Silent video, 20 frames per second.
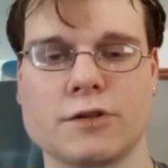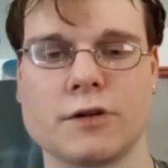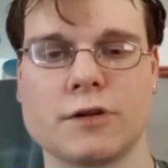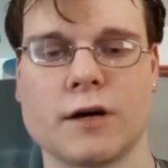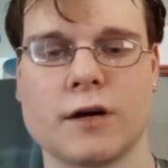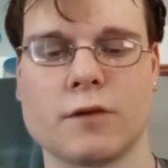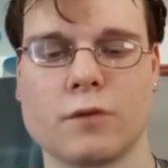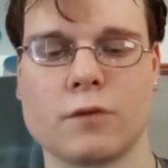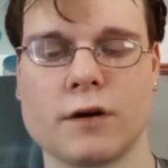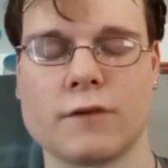are
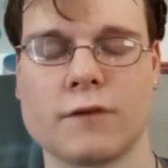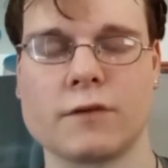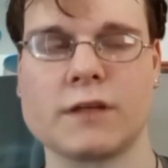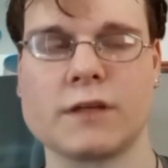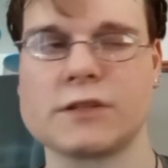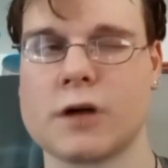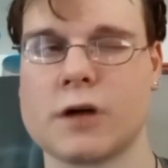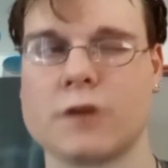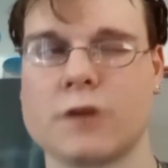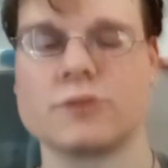done whenever
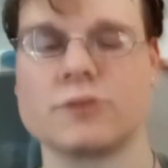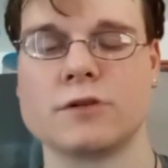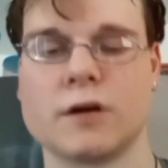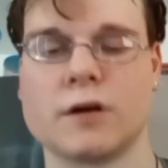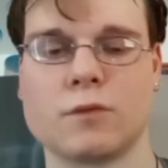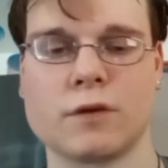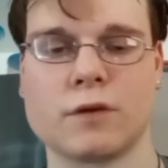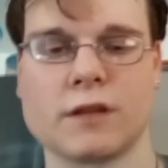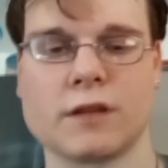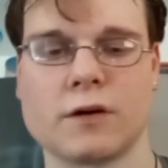these cards are
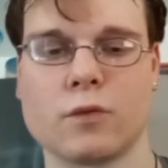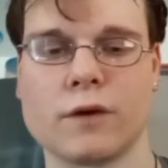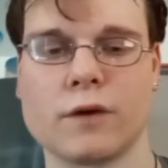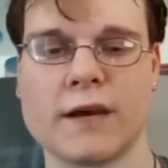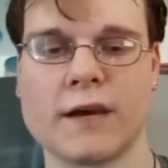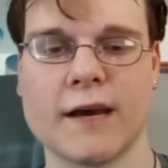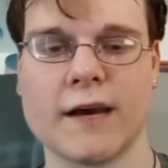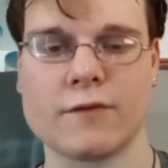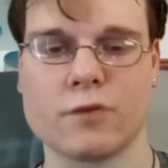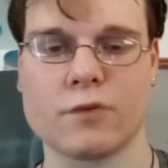done within a
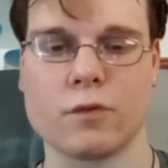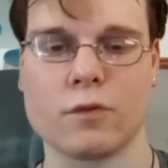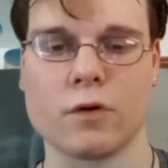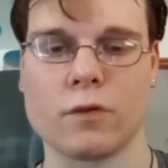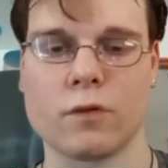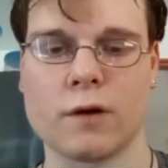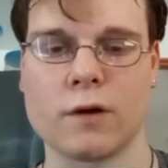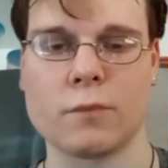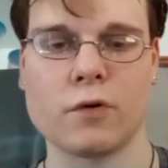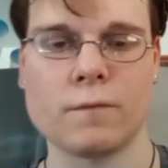week after Royal
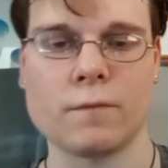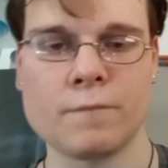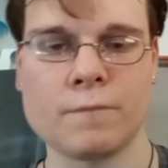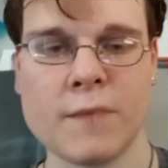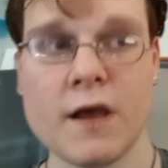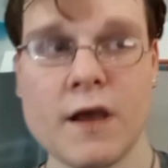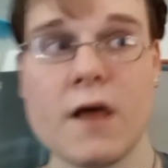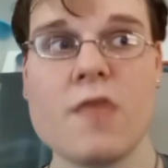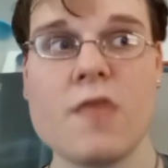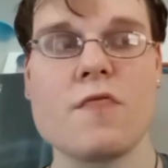Rumble,
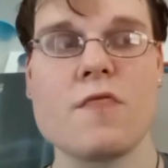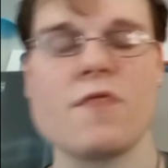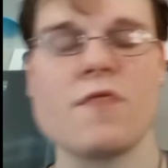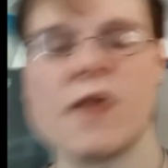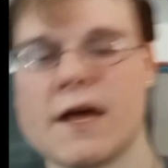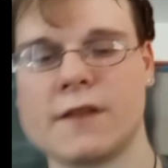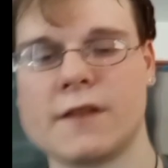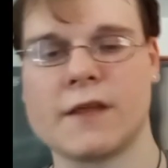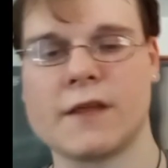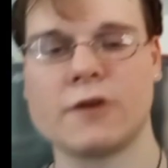
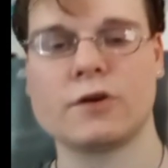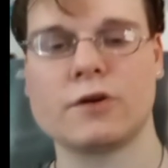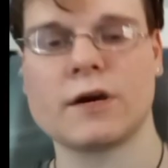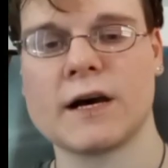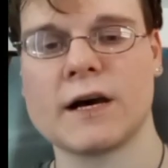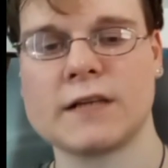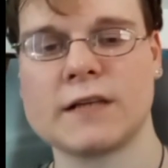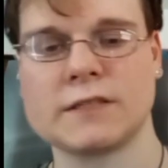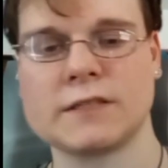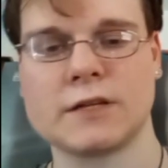then then you
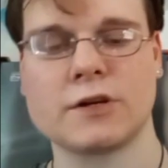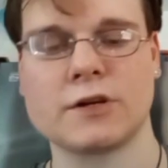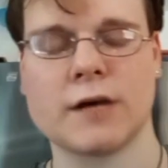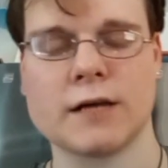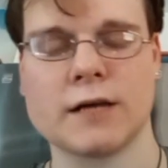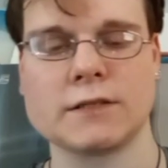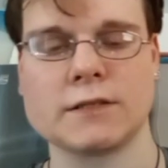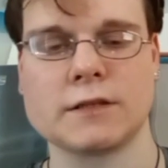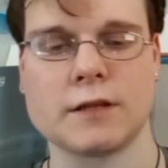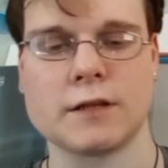guys then you
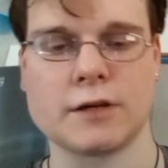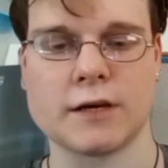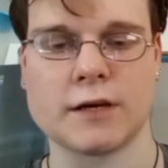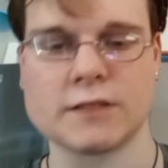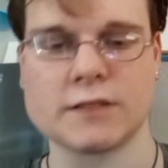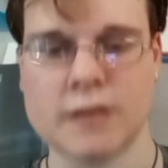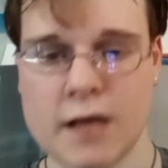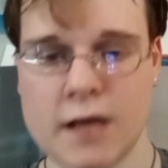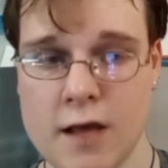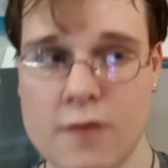guys then you
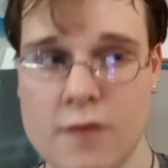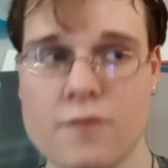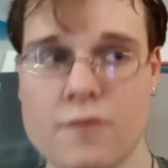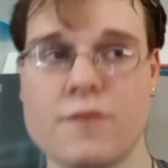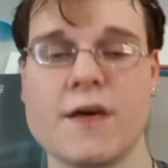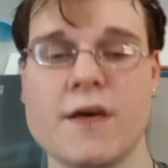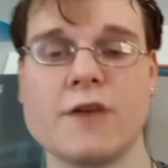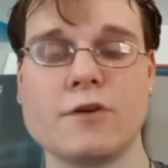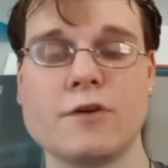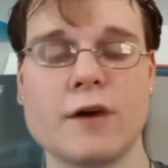guys
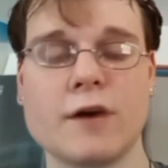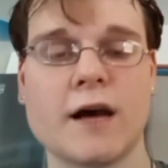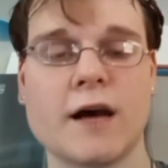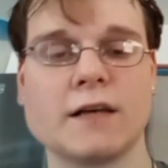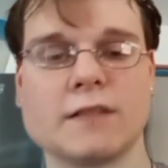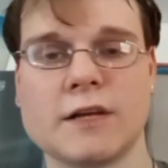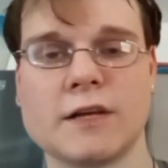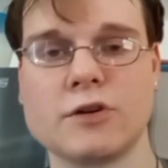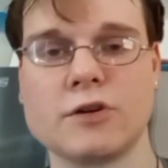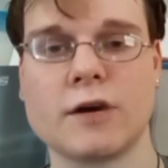then you
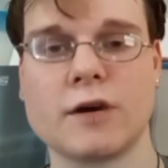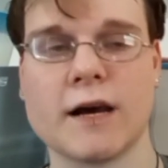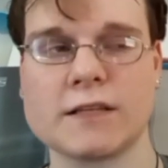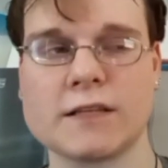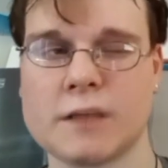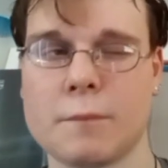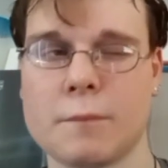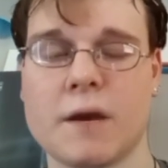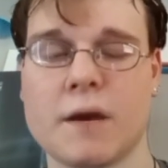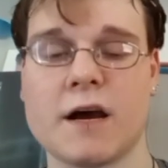guys then you guys
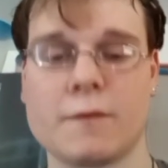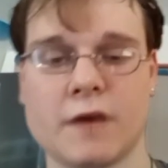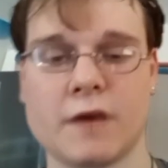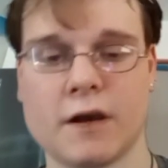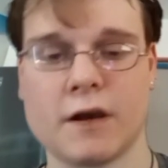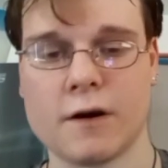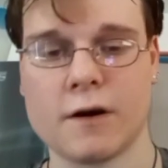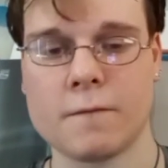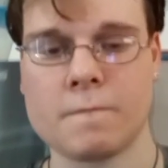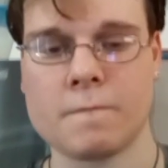can buy them
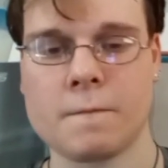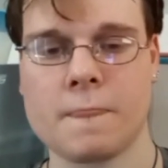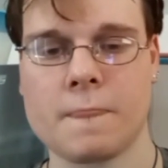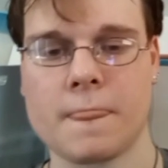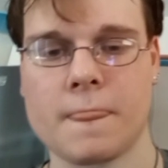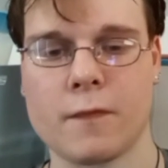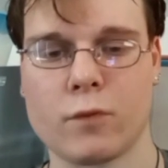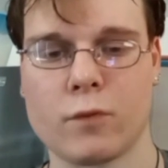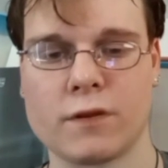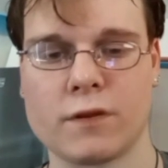here
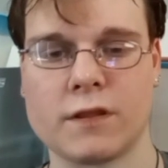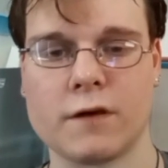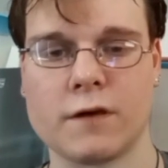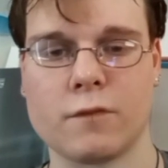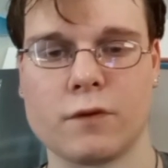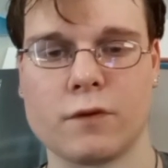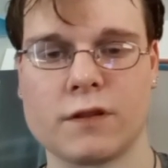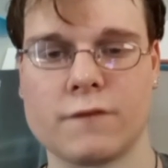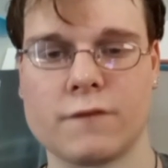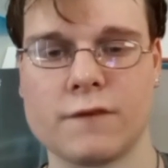with the
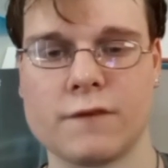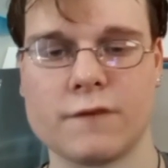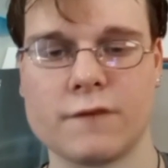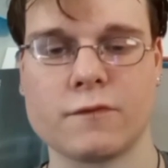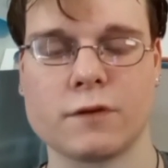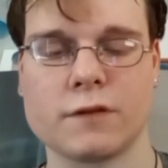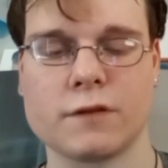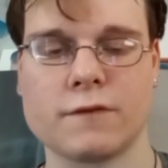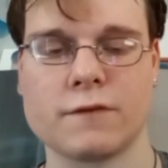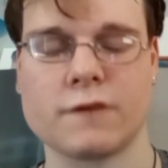with the fifth
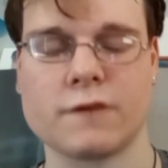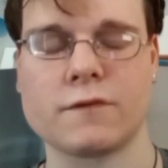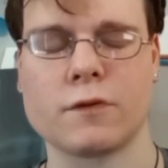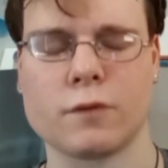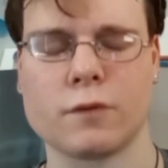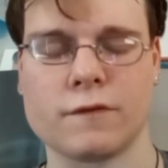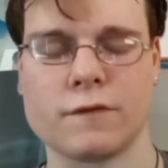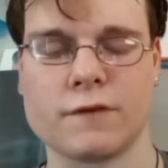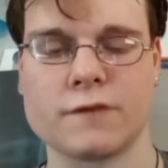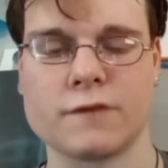with fifth
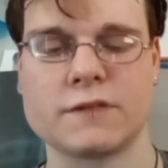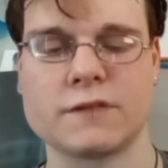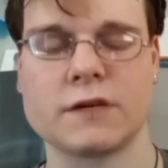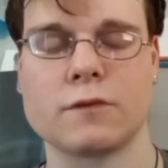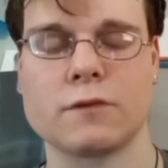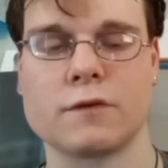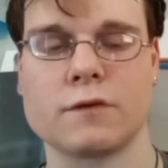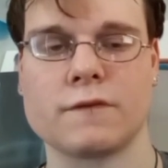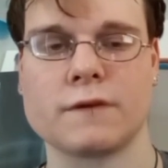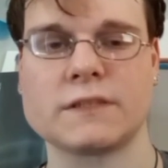with fifteen
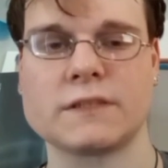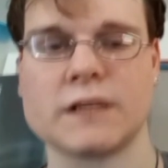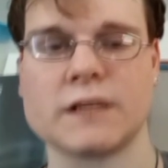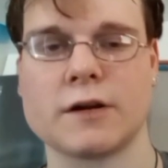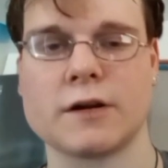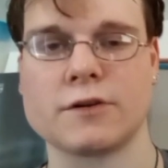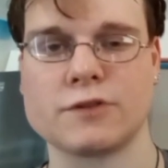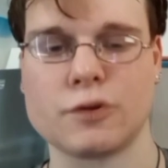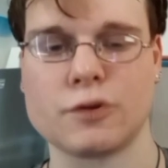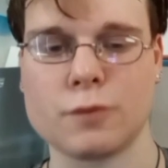with fifteen
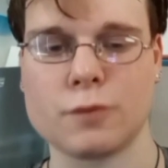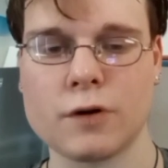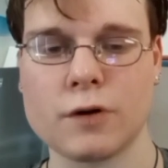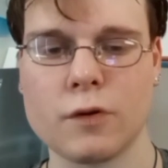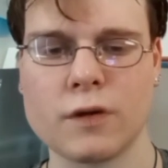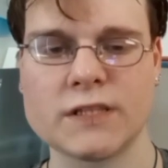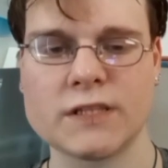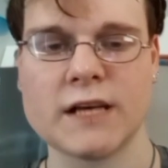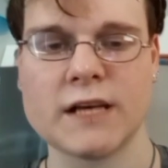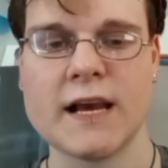hundred super
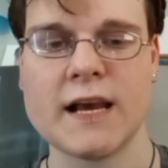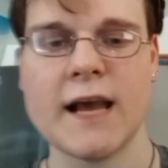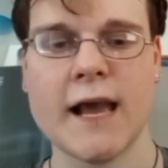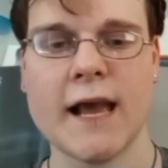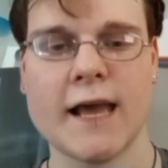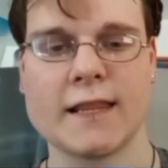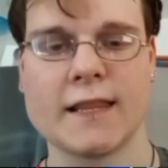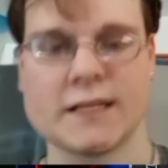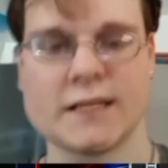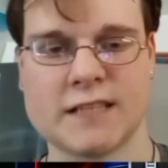coins,
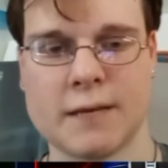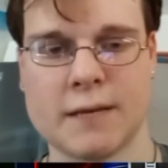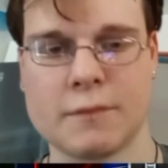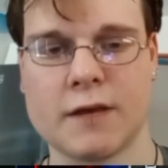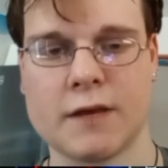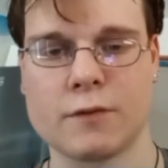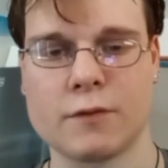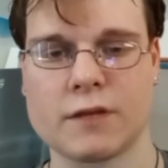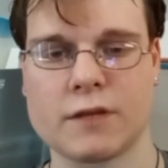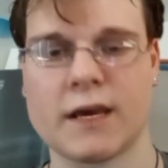and the same
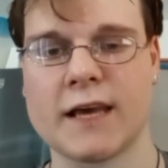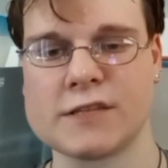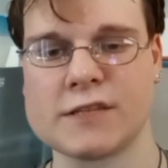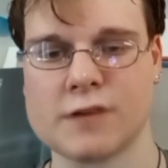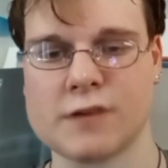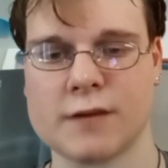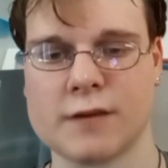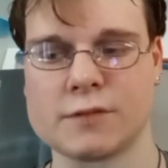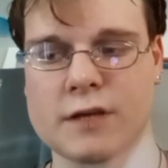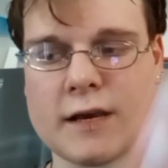thing with the case
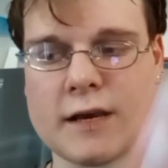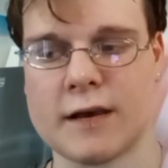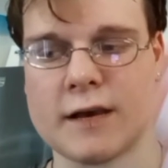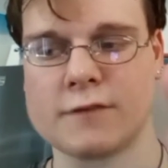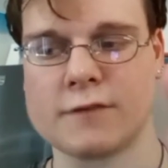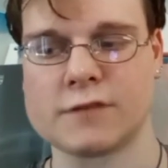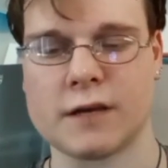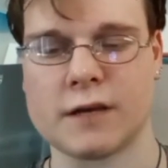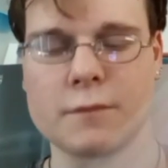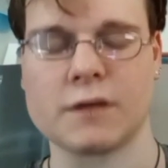grab. So you
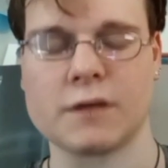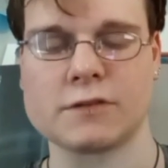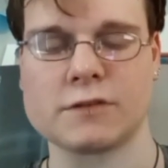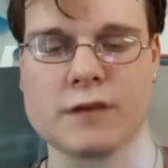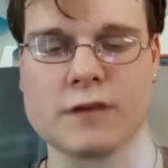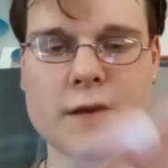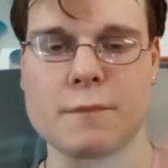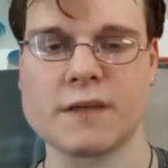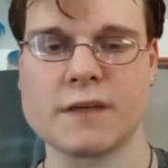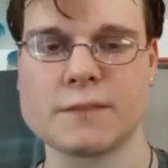have so you have, so
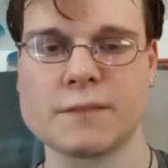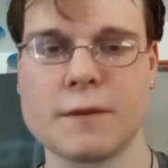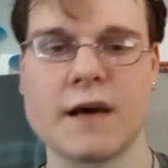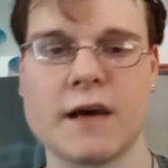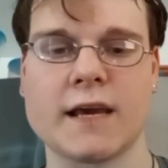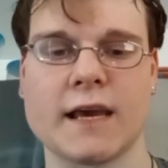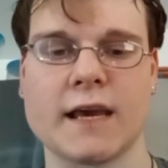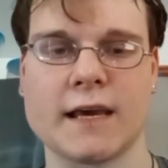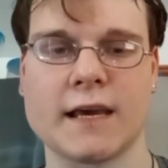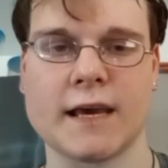you have mixed
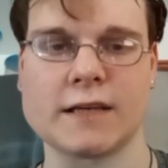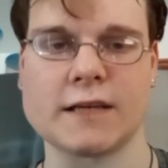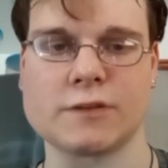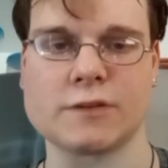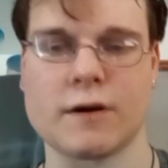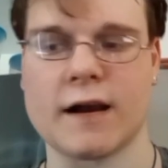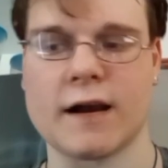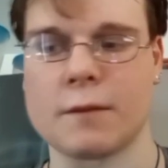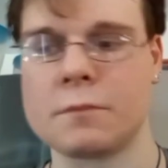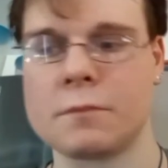bag and case
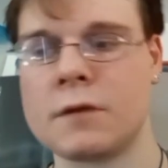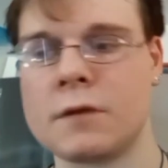grab,